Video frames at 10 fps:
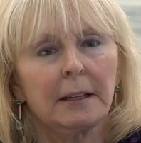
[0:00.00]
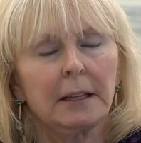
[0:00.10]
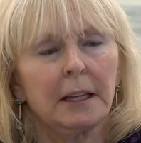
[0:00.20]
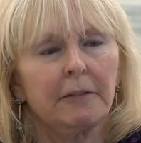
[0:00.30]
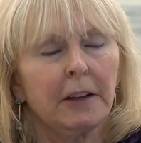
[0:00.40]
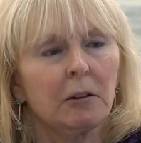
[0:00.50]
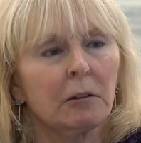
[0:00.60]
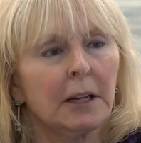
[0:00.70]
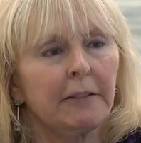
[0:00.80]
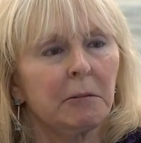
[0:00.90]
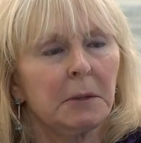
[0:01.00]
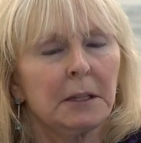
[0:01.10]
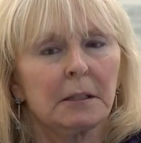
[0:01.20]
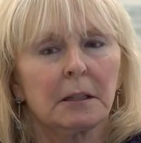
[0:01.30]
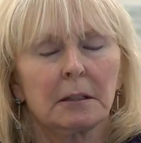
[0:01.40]
that the federal
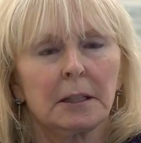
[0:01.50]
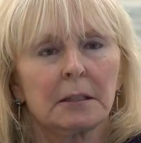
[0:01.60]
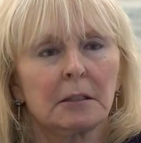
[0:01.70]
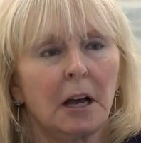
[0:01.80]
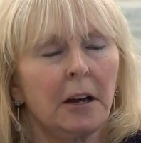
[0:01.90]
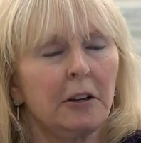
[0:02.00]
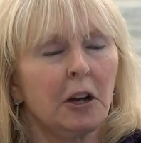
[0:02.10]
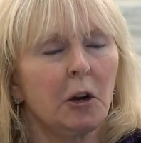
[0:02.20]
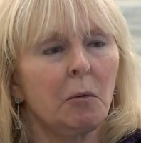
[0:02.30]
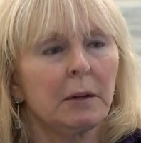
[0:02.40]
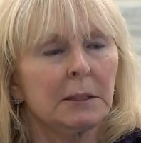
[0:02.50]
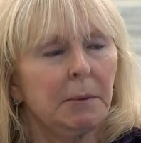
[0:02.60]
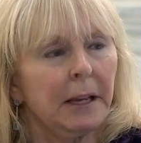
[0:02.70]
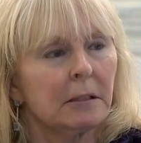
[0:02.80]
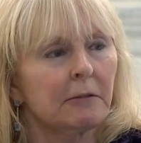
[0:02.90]
government does not know
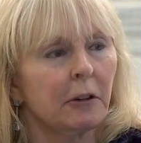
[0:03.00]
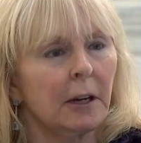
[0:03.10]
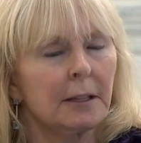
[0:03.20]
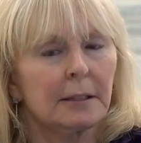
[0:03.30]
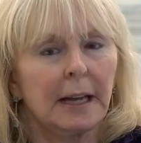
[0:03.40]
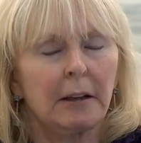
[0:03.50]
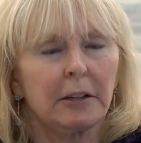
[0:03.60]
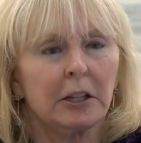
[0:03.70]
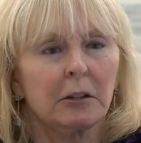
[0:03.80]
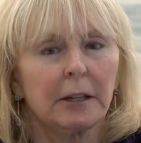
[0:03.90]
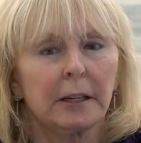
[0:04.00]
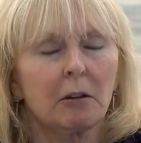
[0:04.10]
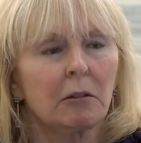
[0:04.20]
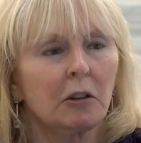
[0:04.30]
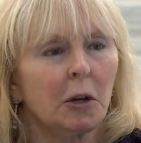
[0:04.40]
what's best for us out here
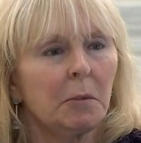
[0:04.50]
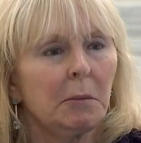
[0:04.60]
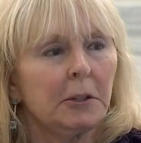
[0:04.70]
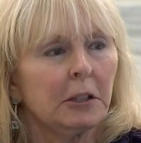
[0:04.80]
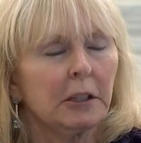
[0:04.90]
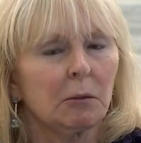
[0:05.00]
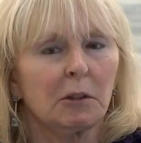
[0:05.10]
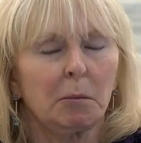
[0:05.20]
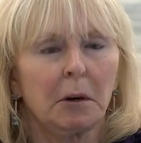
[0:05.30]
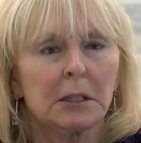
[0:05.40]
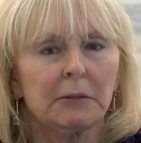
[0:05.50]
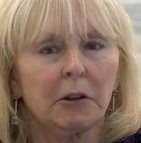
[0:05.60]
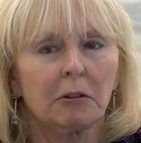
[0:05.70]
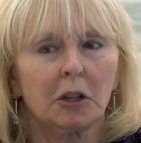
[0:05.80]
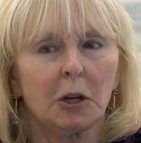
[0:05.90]
in Oklahoma, particularly in the rural parts of